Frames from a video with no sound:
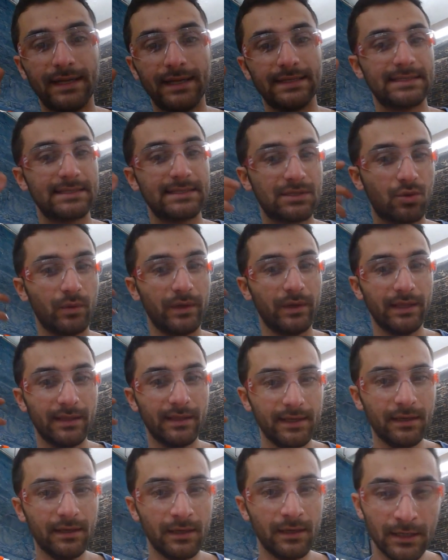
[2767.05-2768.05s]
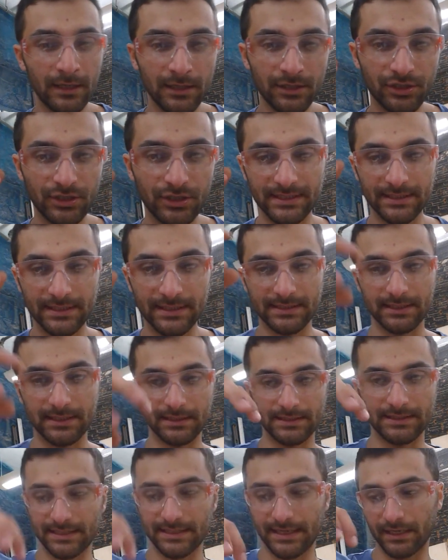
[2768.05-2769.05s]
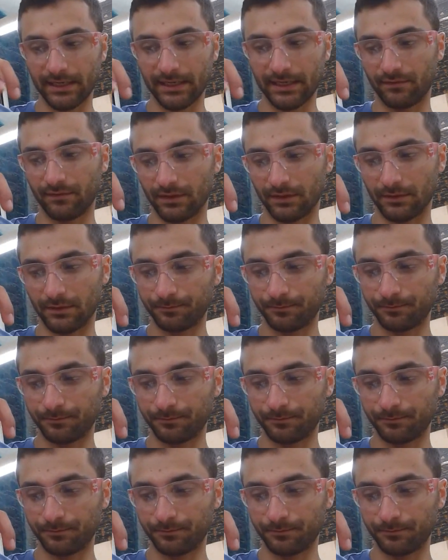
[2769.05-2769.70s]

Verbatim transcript: squealing, just because the side of the